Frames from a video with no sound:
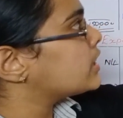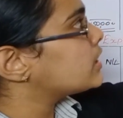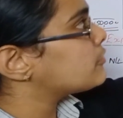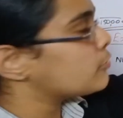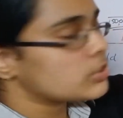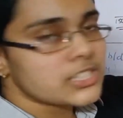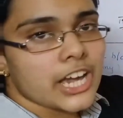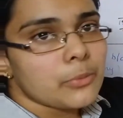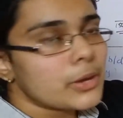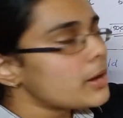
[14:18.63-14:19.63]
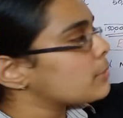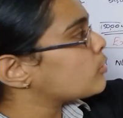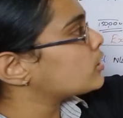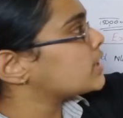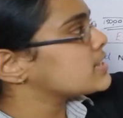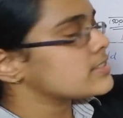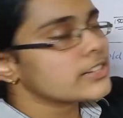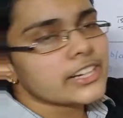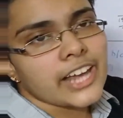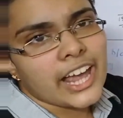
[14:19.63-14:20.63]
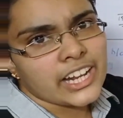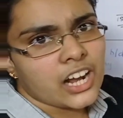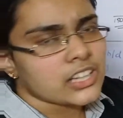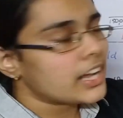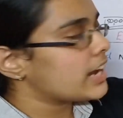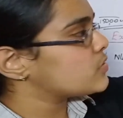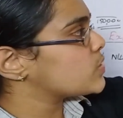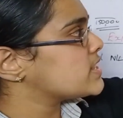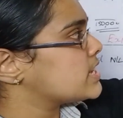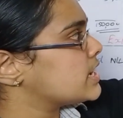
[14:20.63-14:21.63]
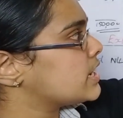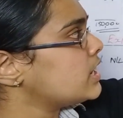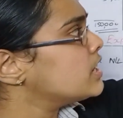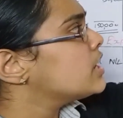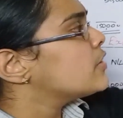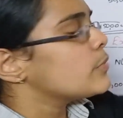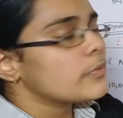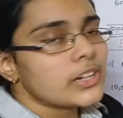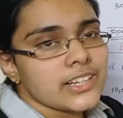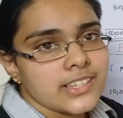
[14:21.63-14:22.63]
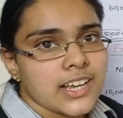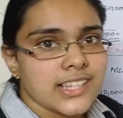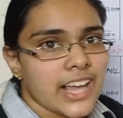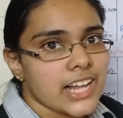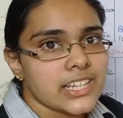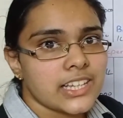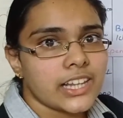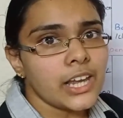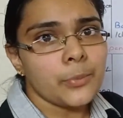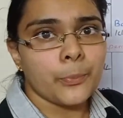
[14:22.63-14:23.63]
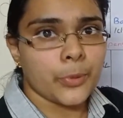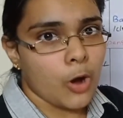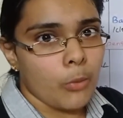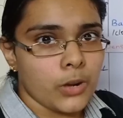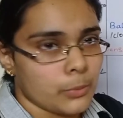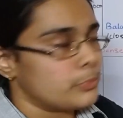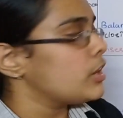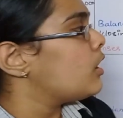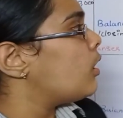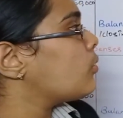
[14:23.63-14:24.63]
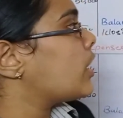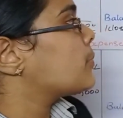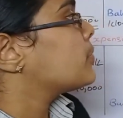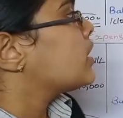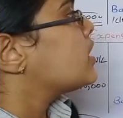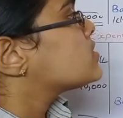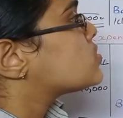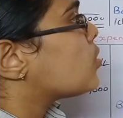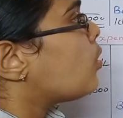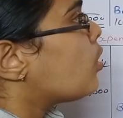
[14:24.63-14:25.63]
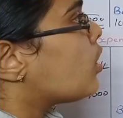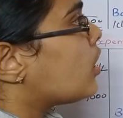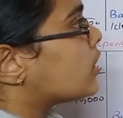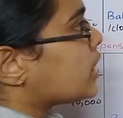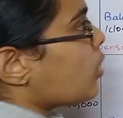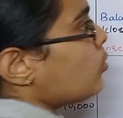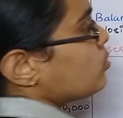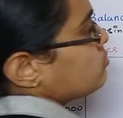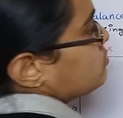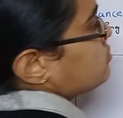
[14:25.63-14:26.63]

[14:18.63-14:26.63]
here for the time being I am not considering any other entries here. We will discuss that in the problem. Okay, so now